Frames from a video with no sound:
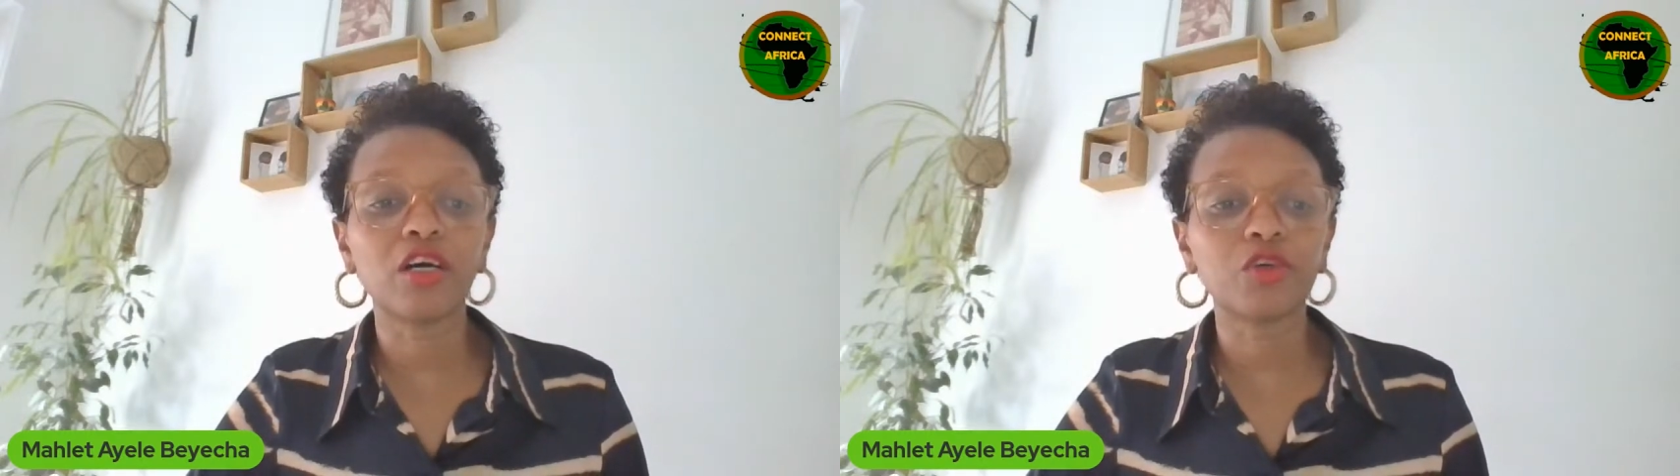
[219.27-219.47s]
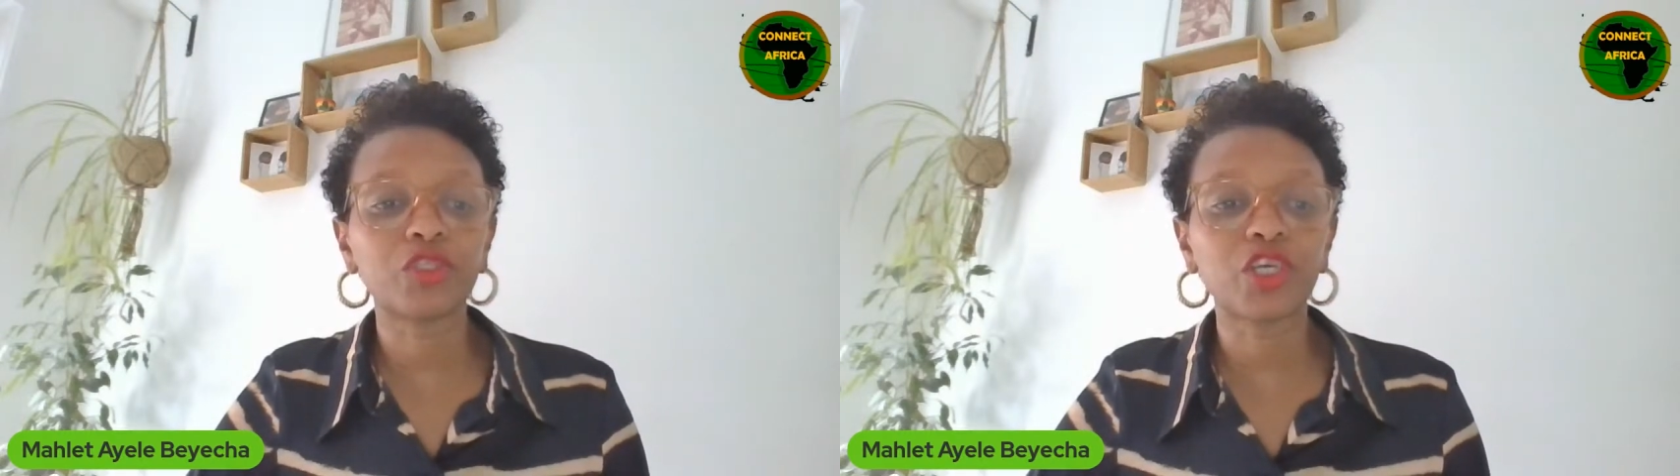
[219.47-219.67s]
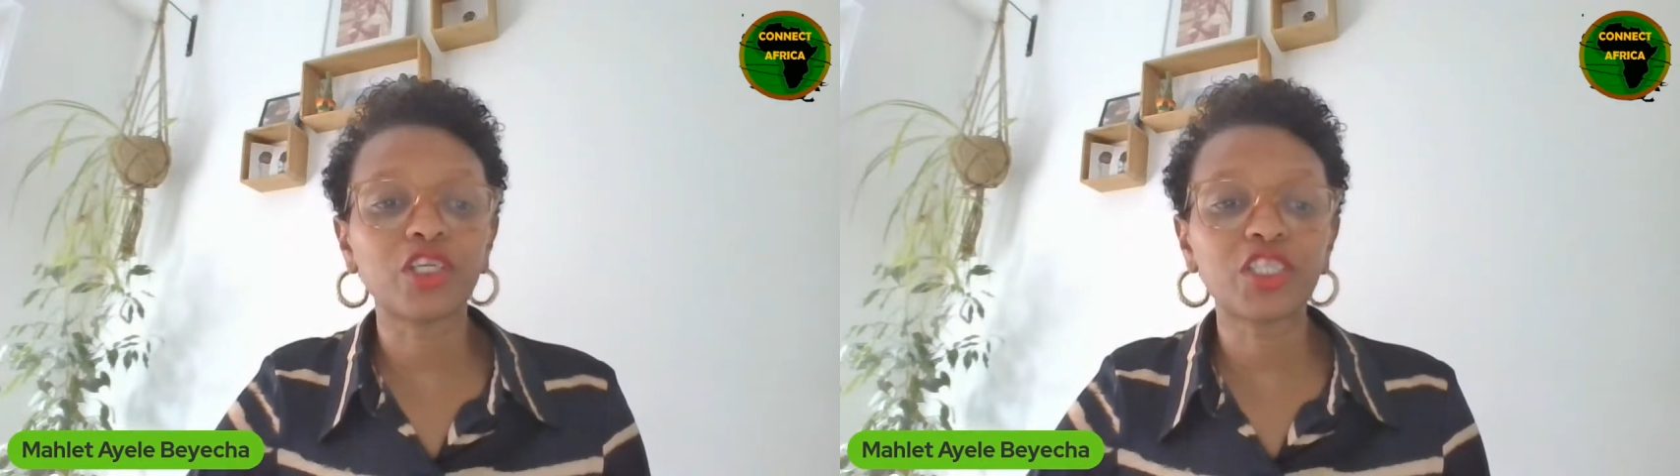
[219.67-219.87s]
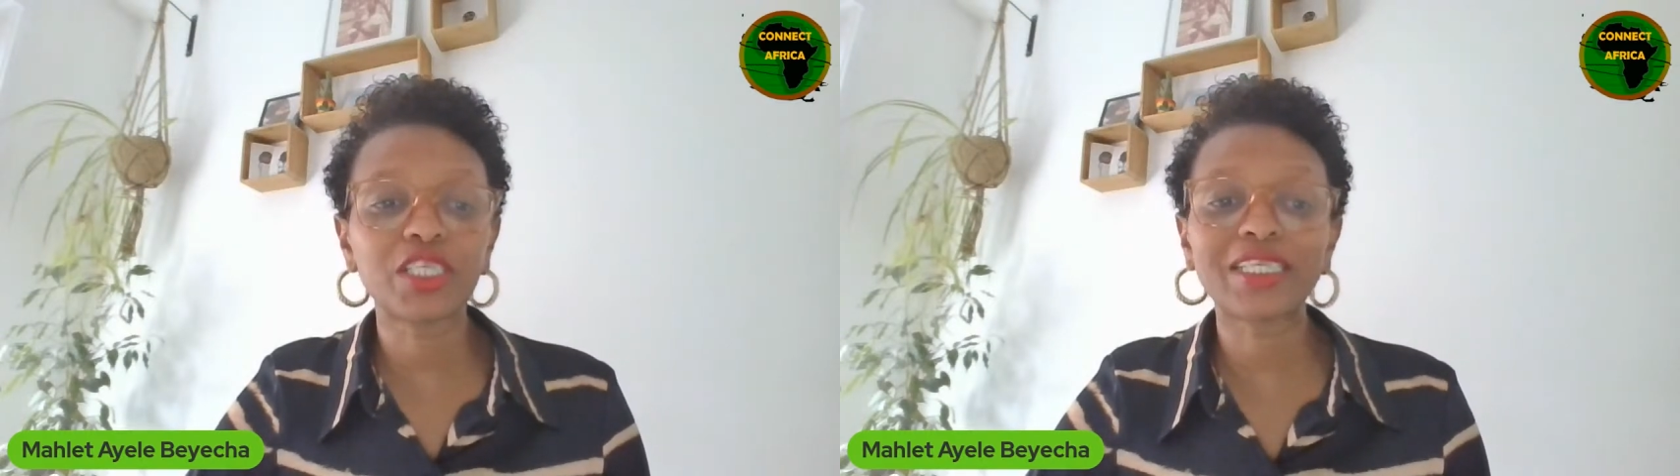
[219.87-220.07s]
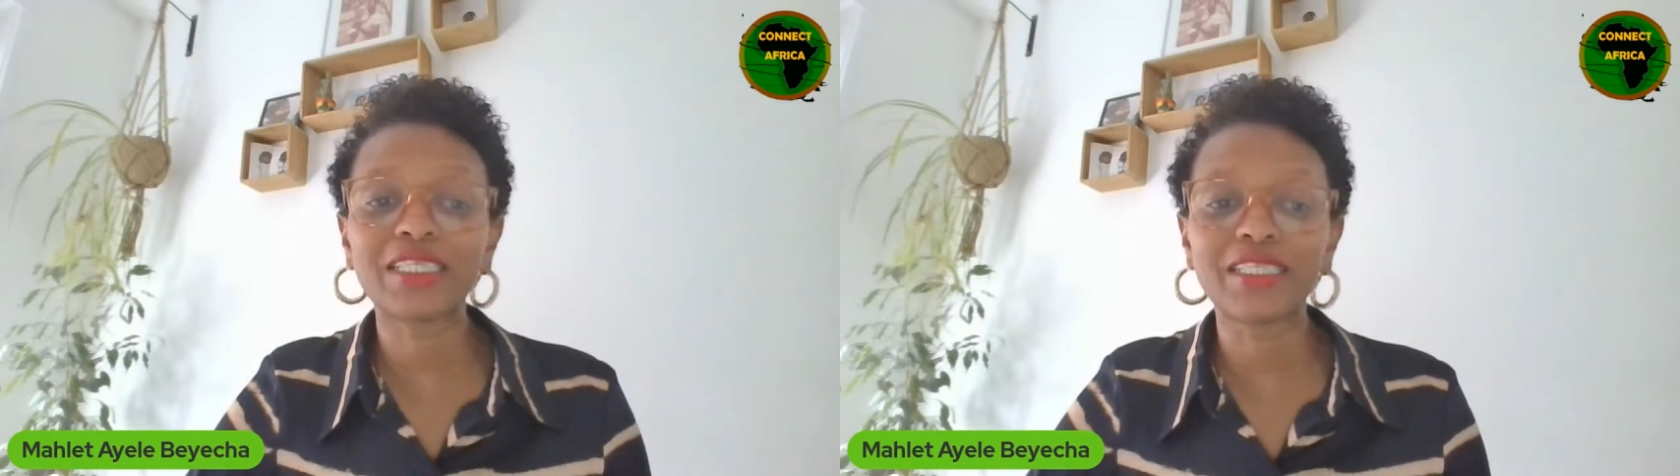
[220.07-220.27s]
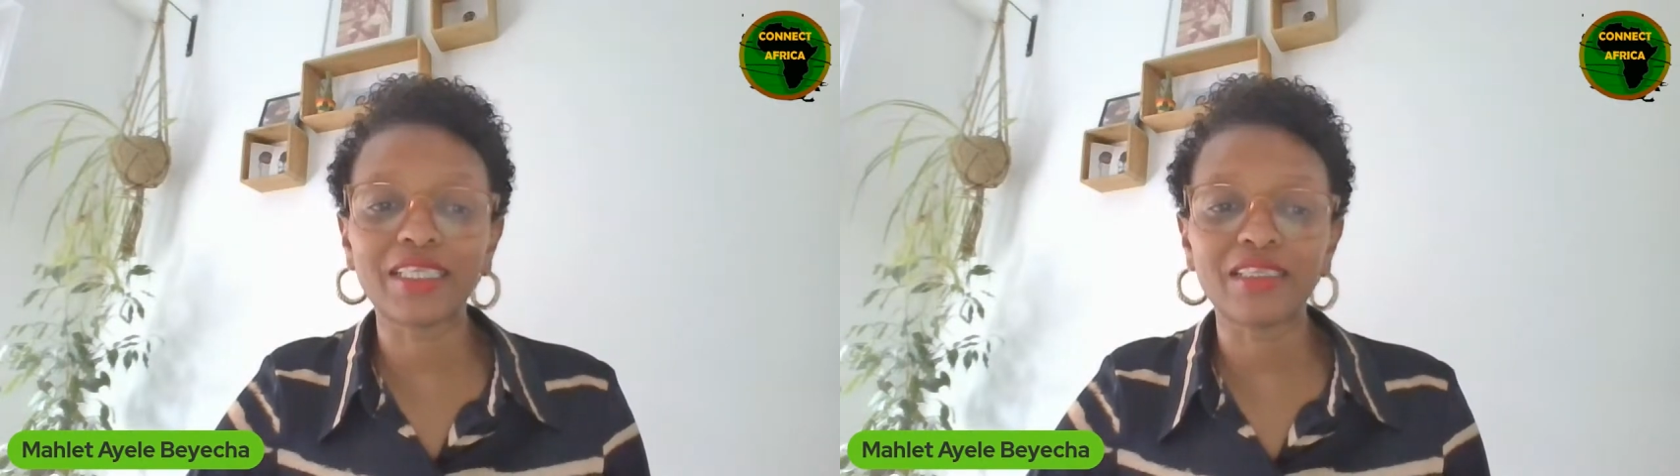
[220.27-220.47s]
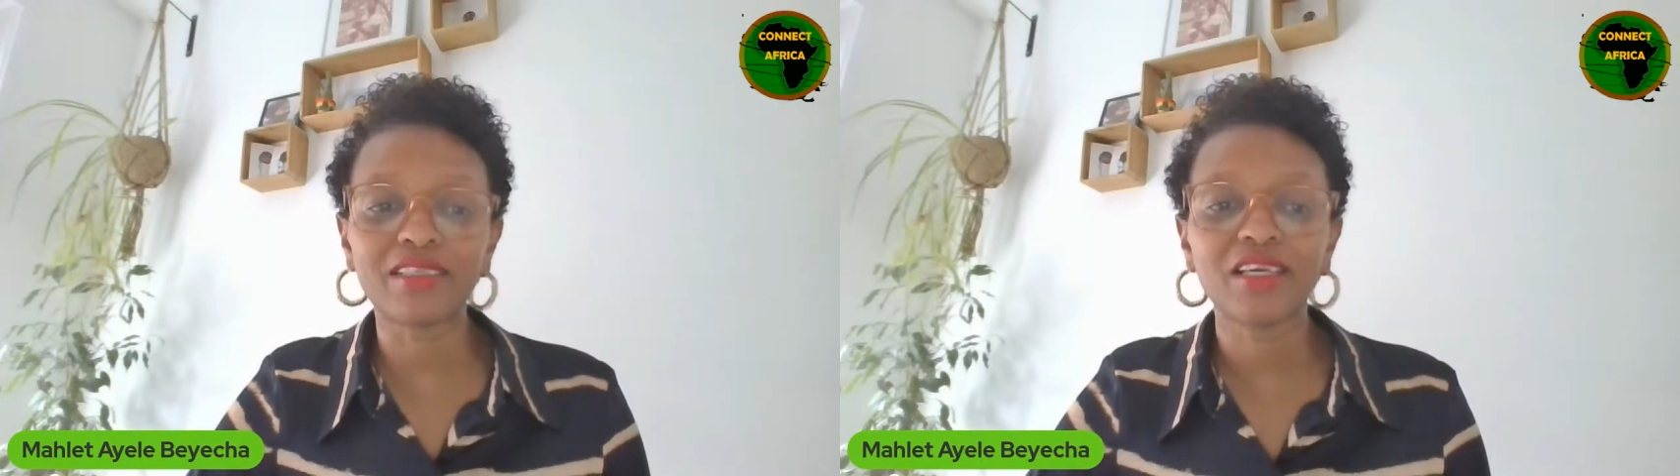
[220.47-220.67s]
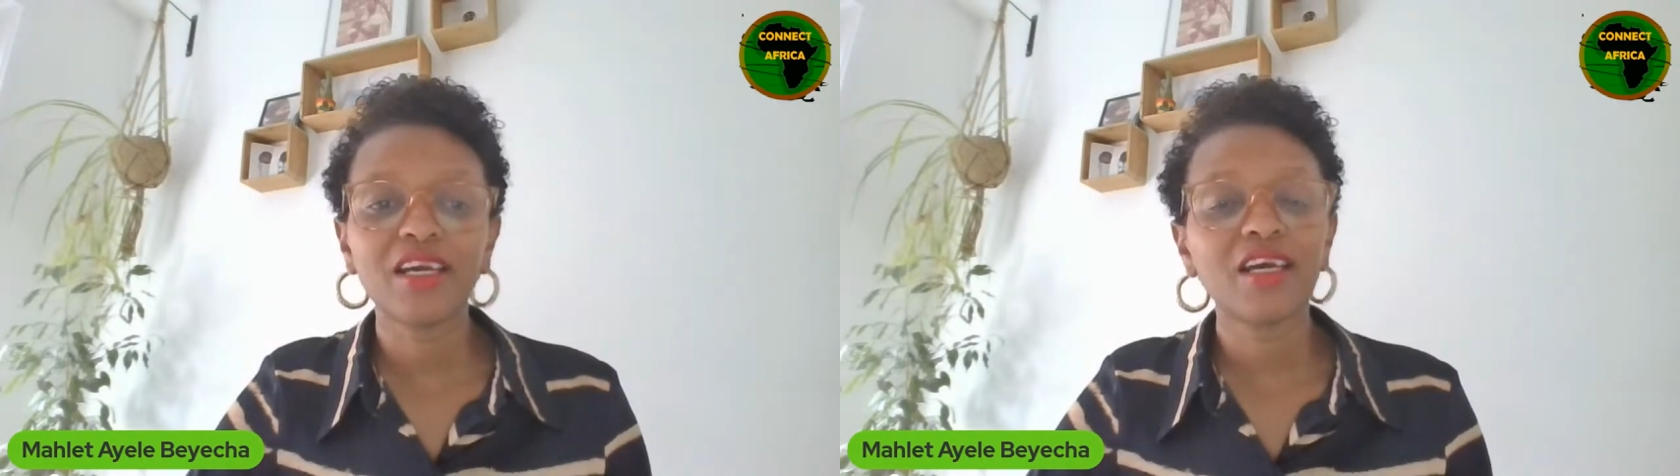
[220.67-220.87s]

authentic deed,